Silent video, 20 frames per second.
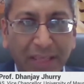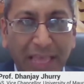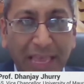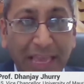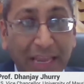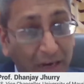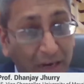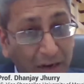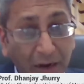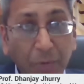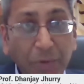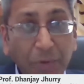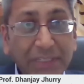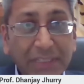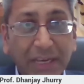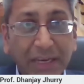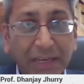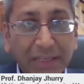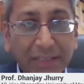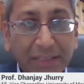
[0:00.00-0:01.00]
And on our
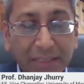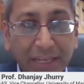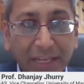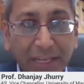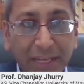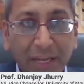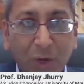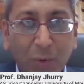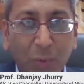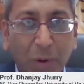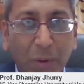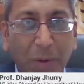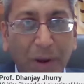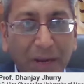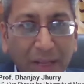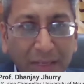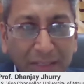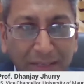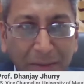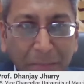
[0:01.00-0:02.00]
side, we were
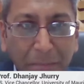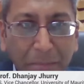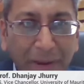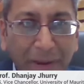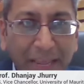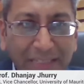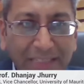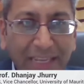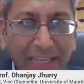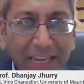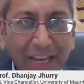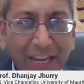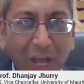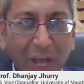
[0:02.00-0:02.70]
contemplating